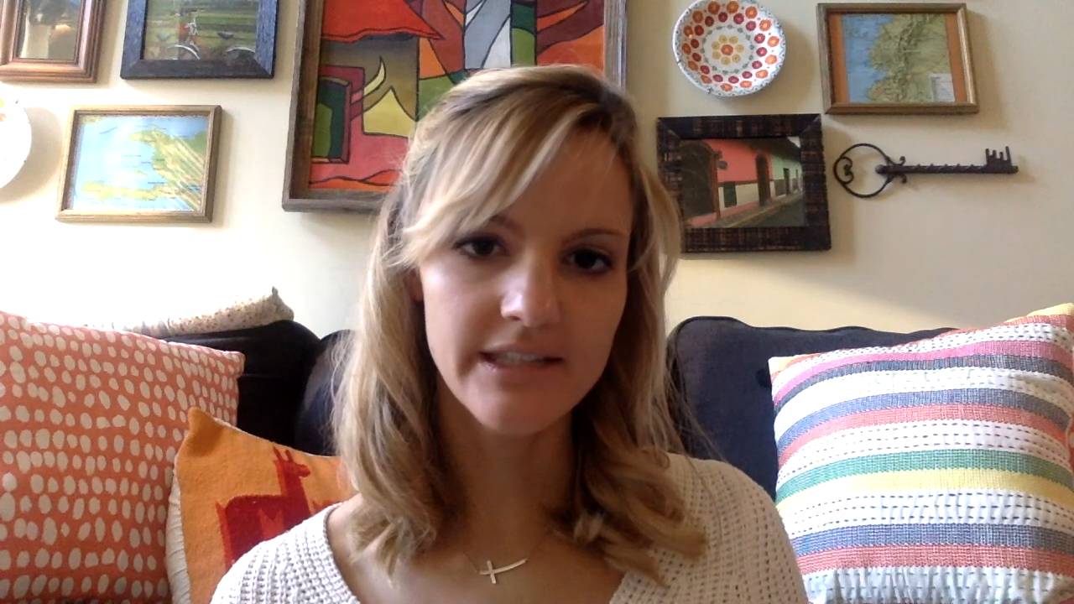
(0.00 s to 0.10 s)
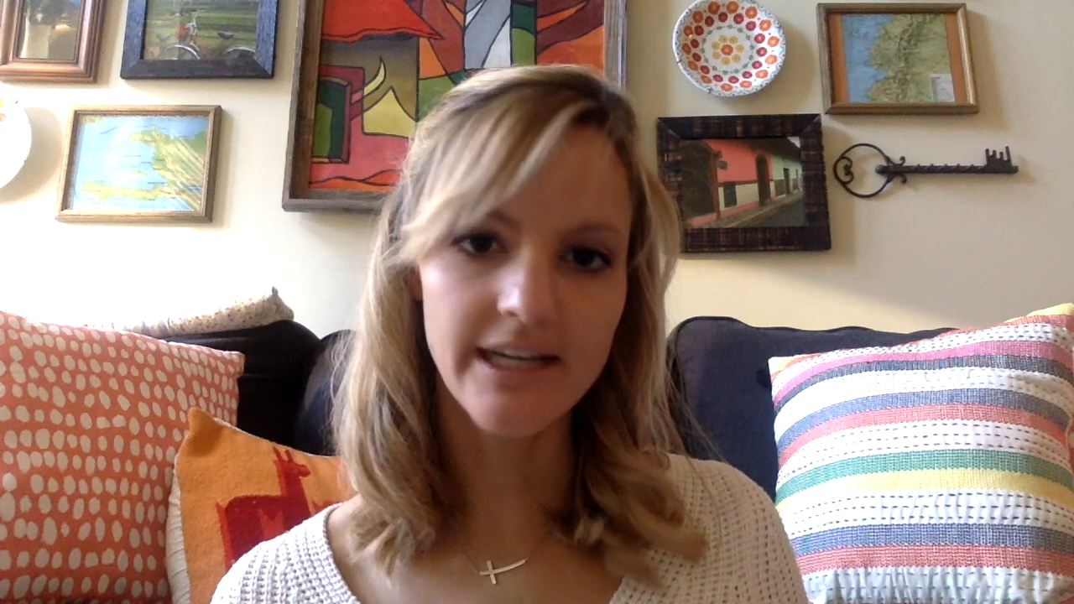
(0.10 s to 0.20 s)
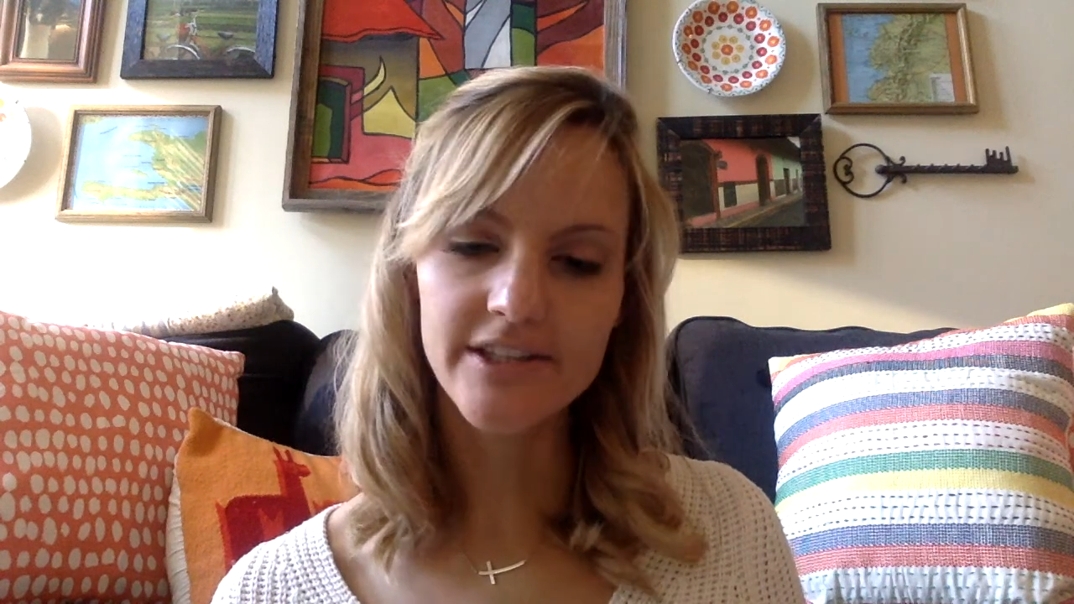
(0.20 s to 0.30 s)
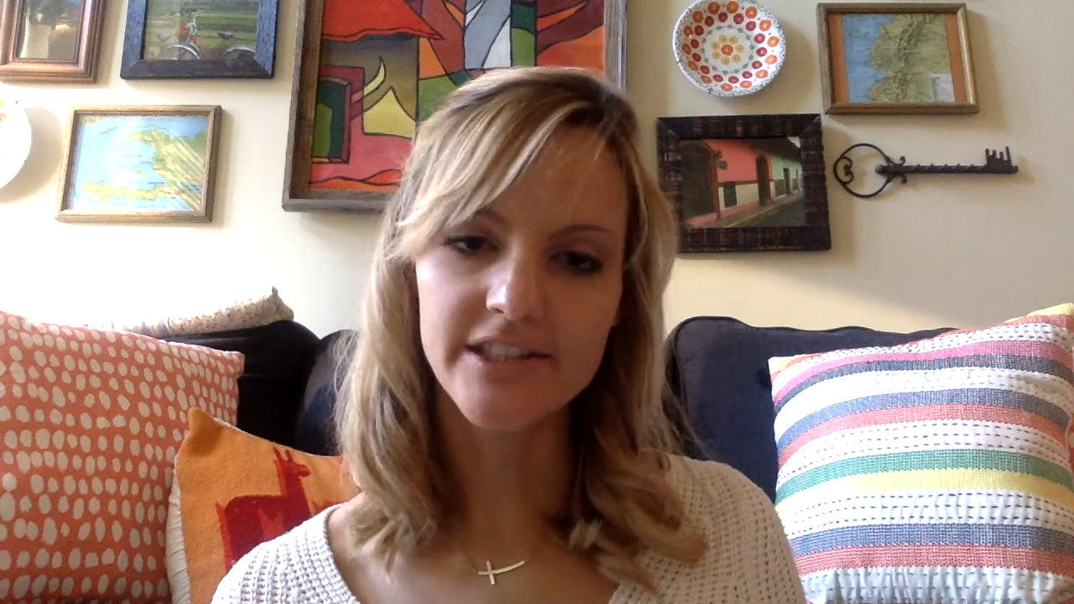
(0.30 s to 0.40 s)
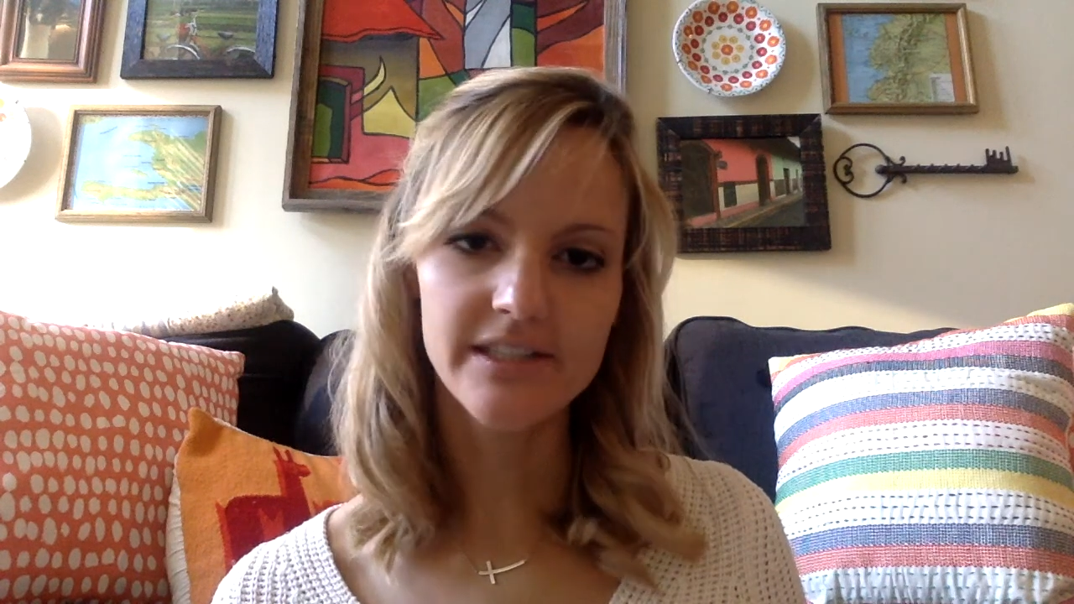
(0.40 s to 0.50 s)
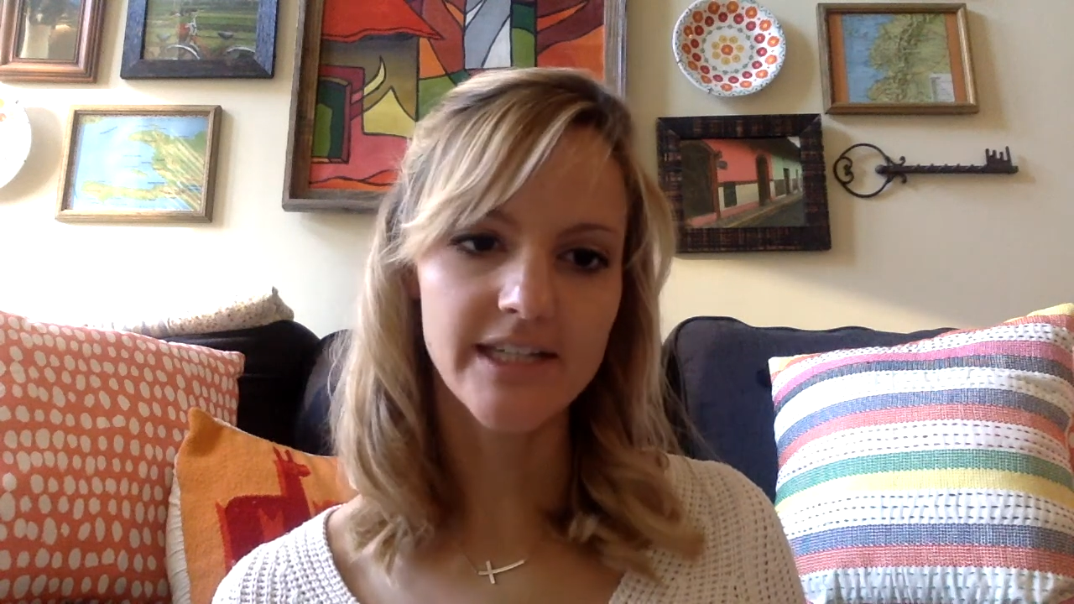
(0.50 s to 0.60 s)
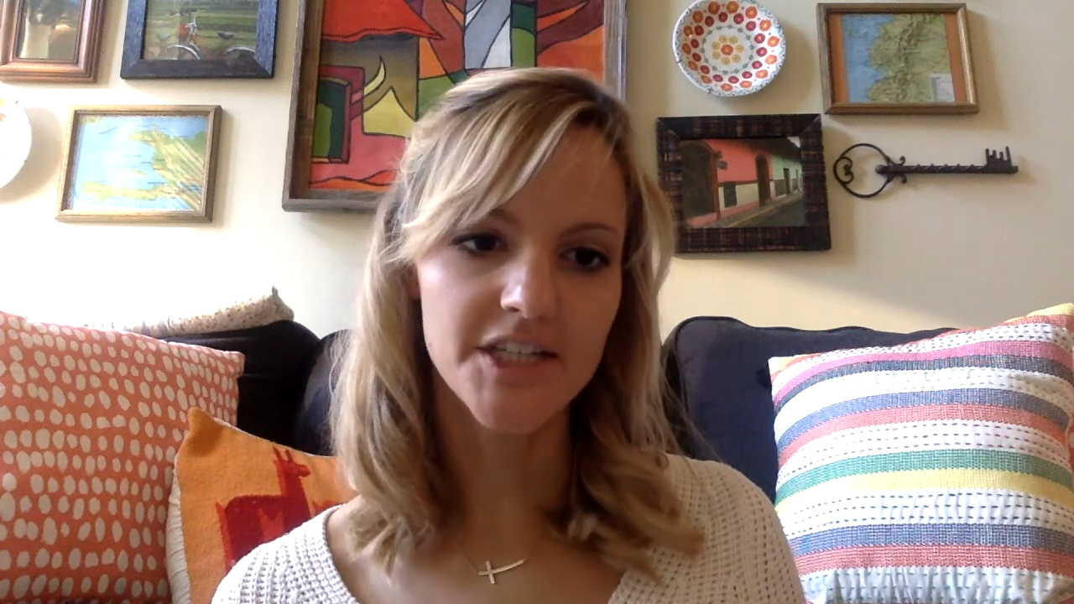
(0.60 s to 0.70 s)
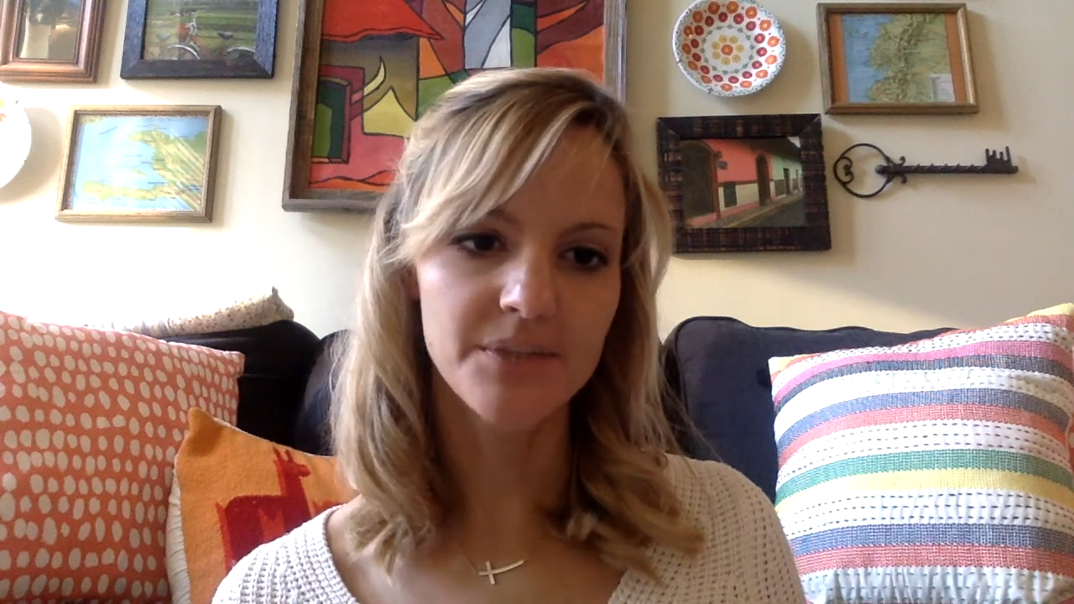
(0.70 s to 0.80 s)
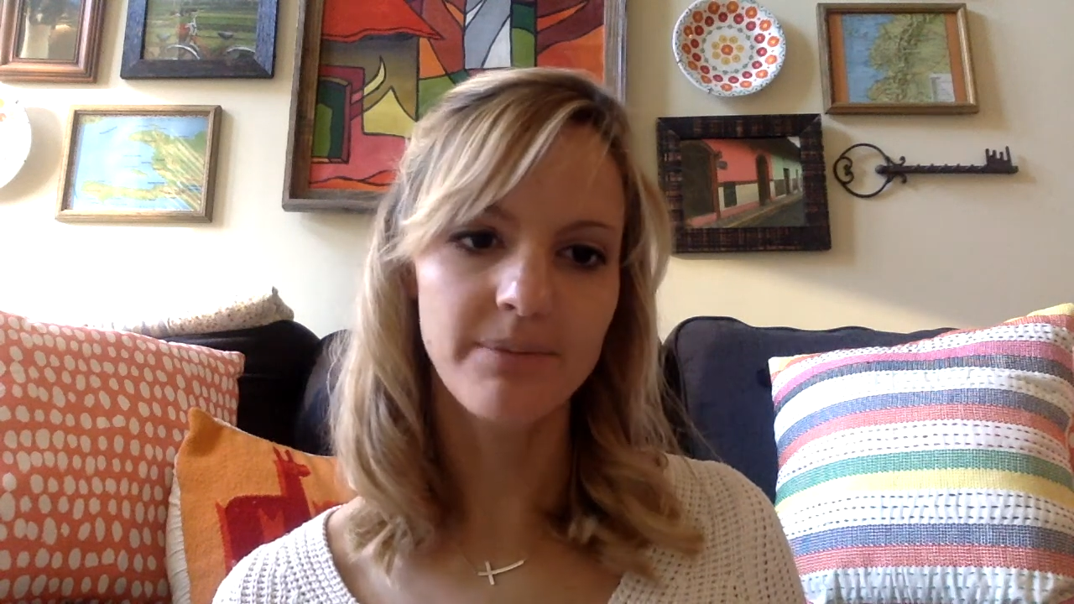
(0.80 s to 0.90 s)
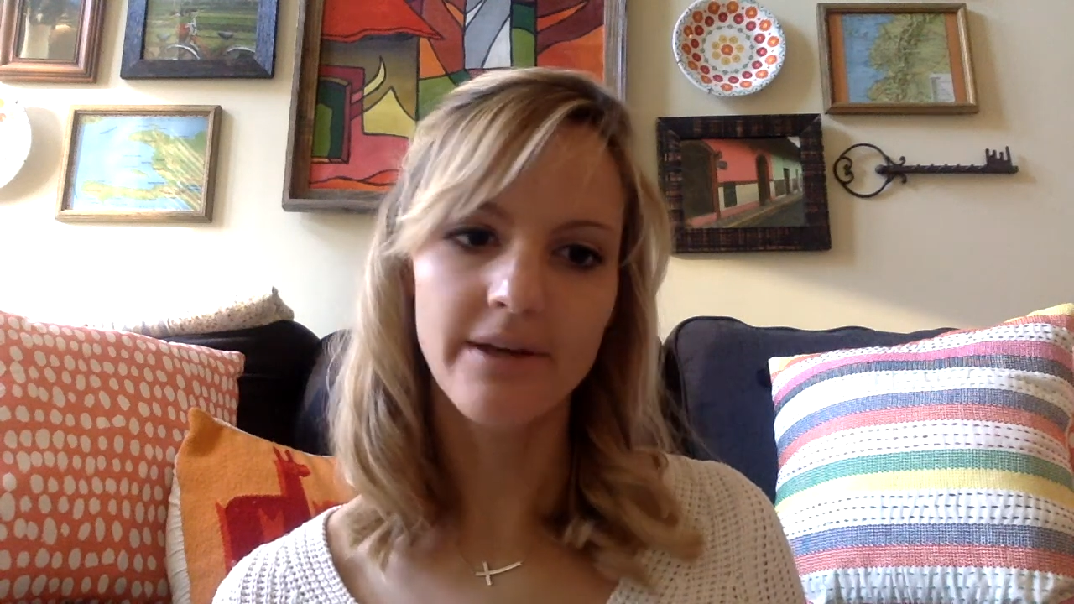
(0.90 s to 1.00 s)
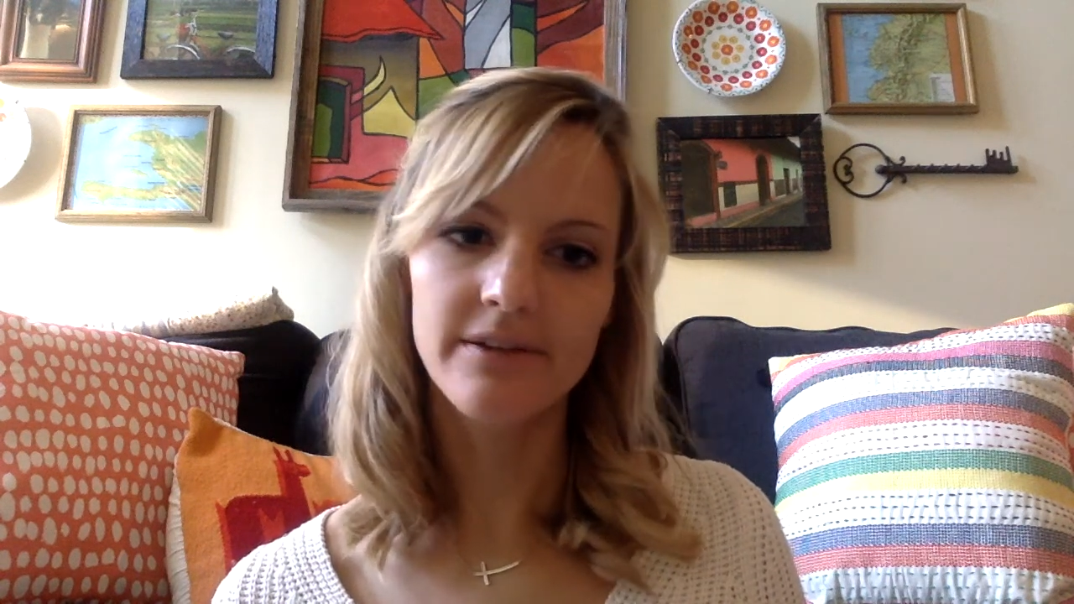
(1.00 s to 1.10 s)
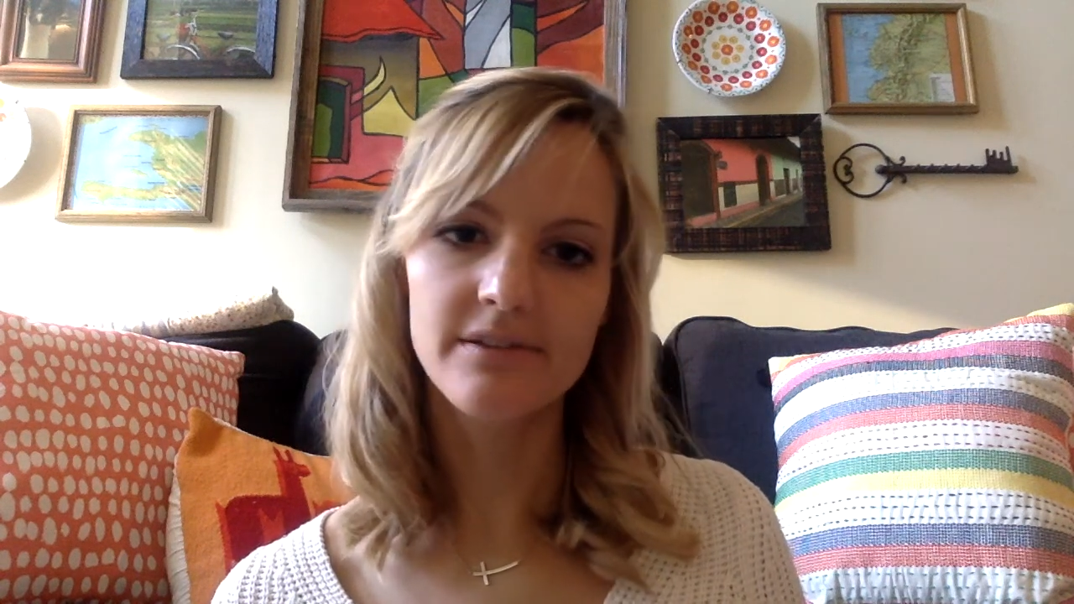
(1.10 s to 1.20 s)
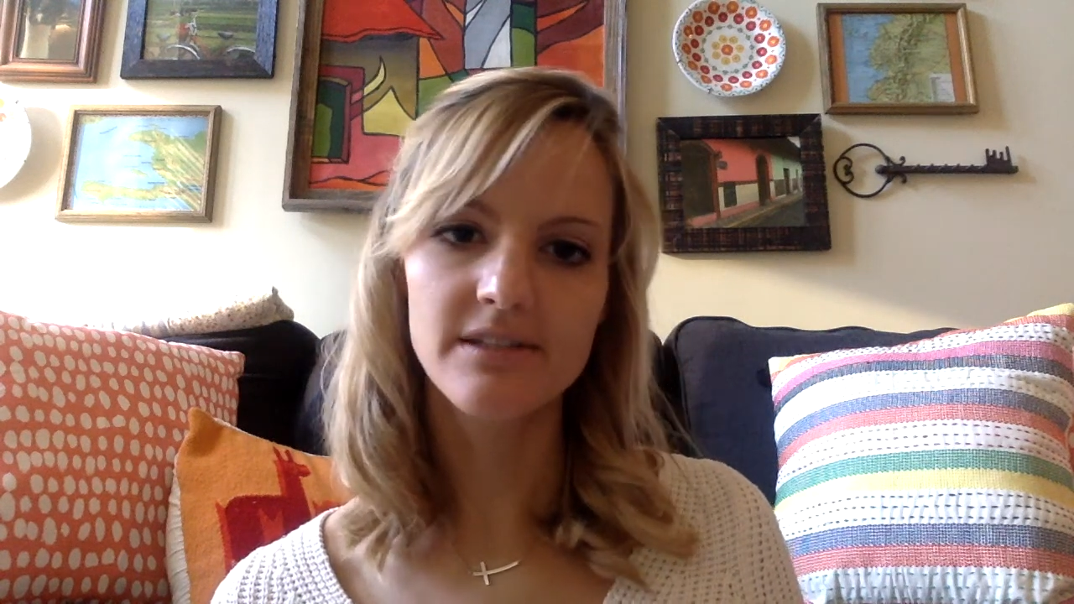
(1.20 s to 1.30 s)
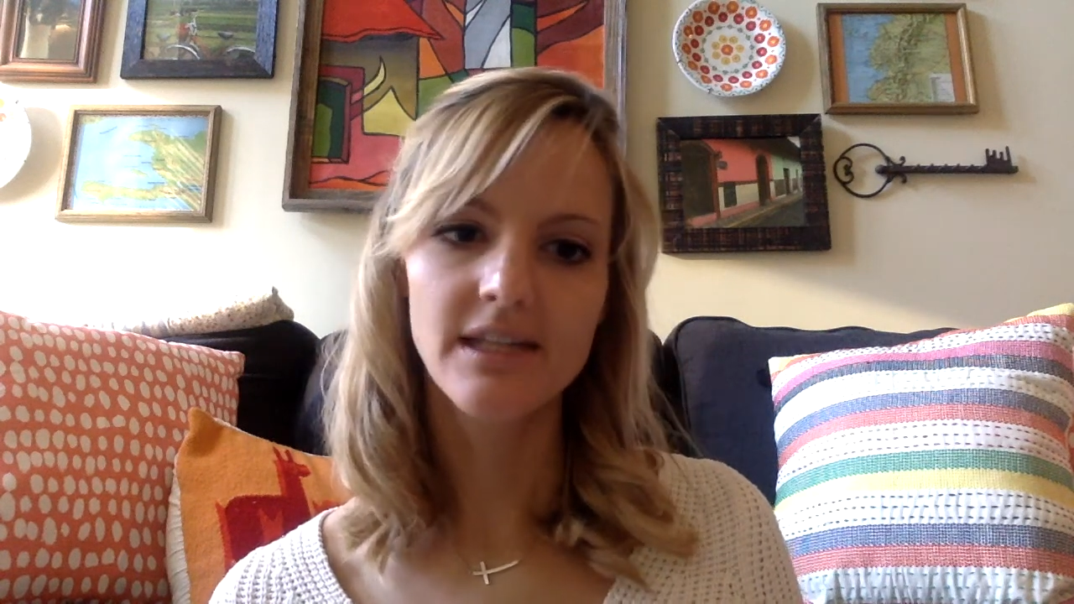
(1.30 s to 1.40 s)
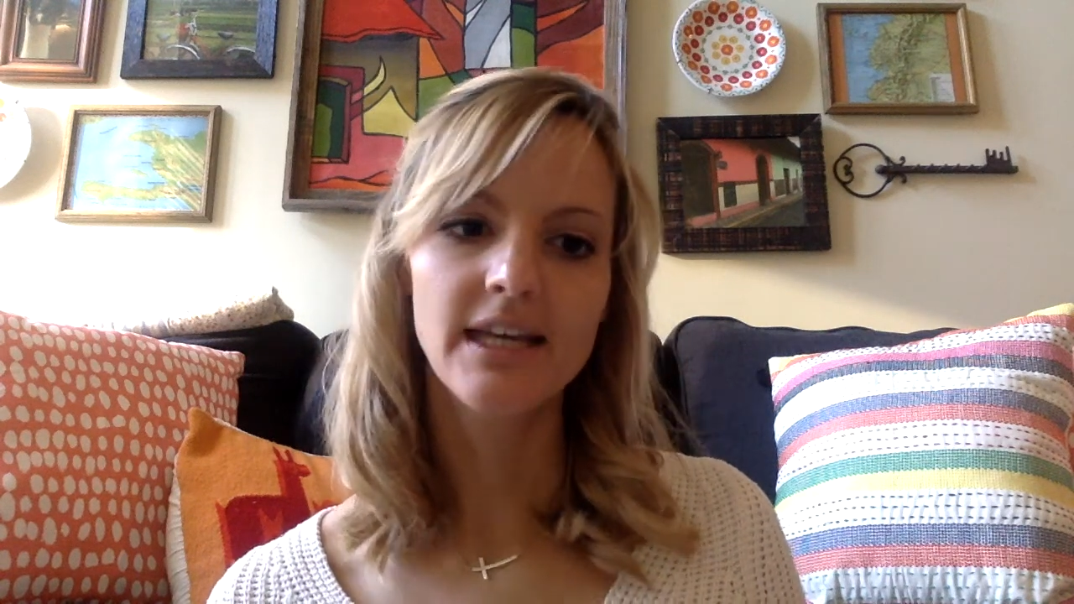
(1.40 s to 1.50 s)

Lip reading: other discussion posts,